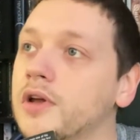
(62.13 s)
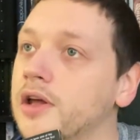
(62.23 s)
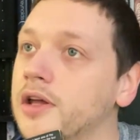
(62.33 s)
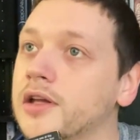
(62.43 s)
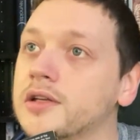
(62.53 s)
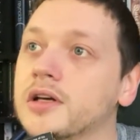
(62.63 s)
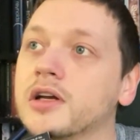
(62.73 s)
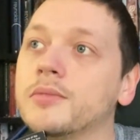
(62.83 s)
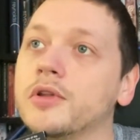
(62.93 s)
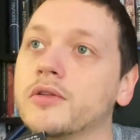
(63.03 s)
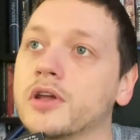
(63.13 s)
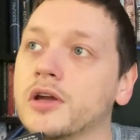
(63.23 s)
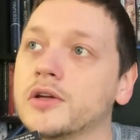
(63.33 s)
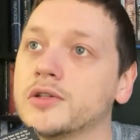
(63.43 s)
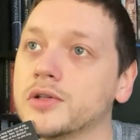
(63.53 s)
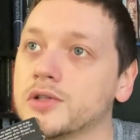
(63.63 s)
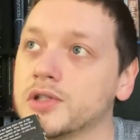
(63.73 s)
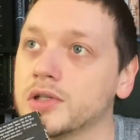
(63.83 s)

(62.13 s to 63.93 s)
and a couple other characters